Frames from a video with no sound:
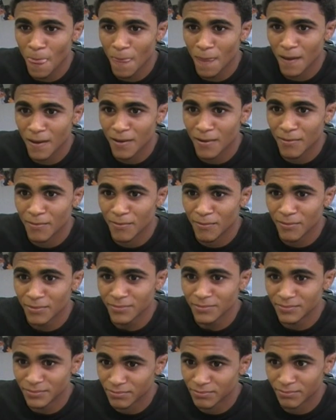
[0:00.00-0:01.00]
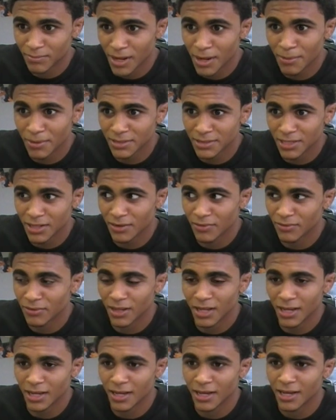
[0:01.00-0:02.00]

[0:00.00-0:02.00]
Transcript: In New Jersey? By myself. Like,